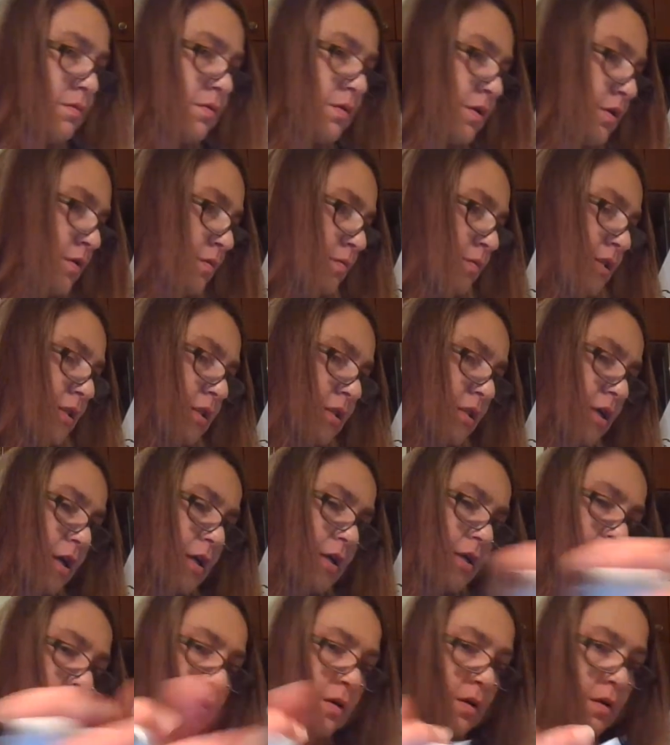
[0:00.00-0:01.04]
where did we
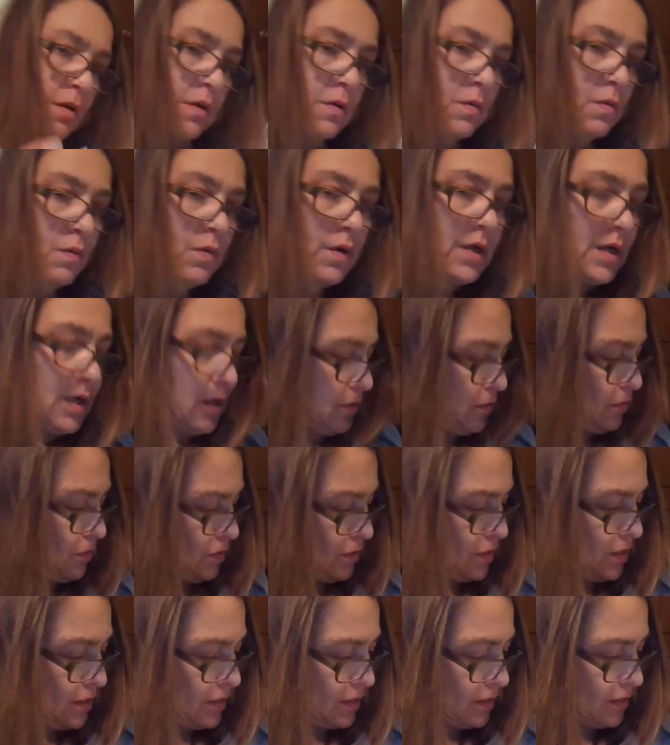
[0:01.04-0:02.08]
start?
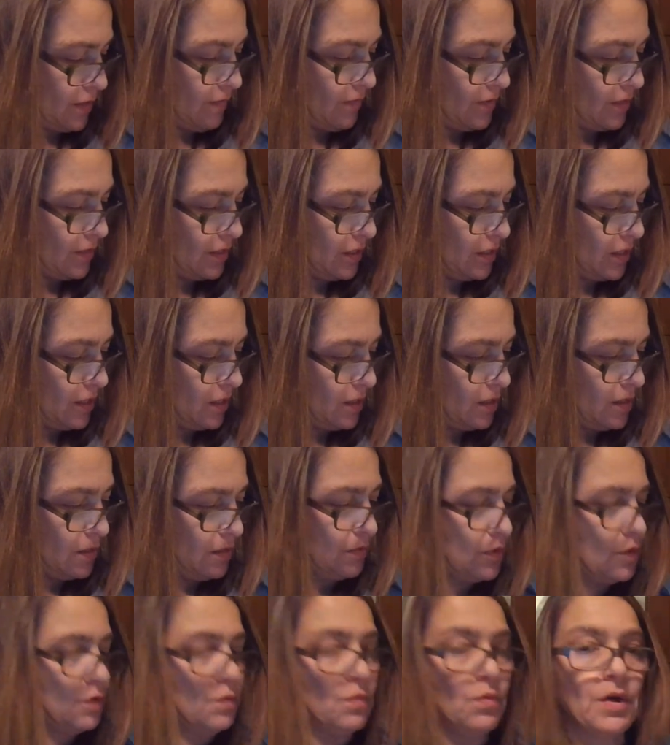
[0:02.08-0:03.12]

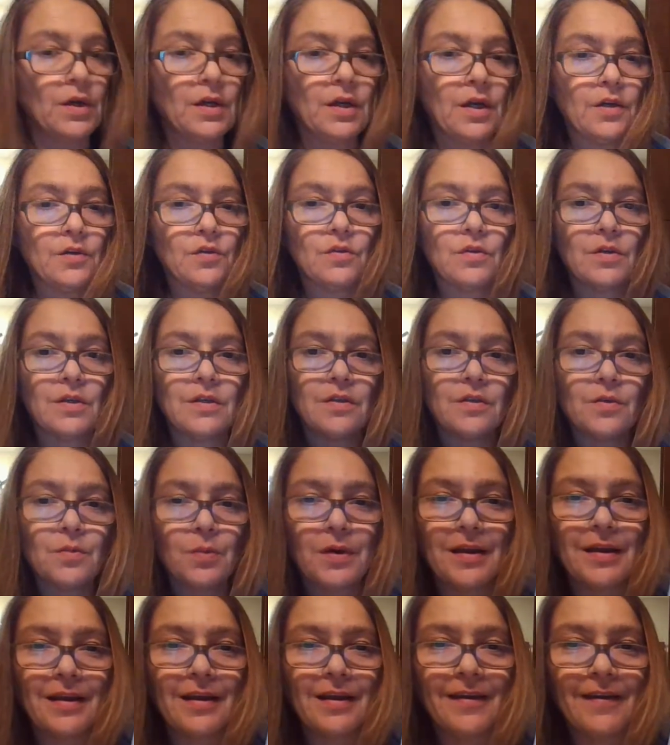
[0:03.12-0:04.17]
117 to
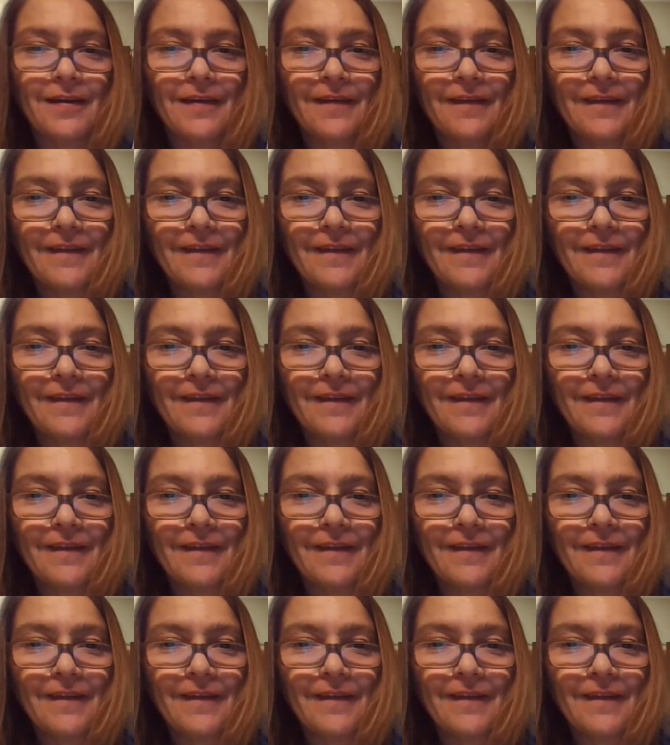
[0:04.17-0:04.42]
120.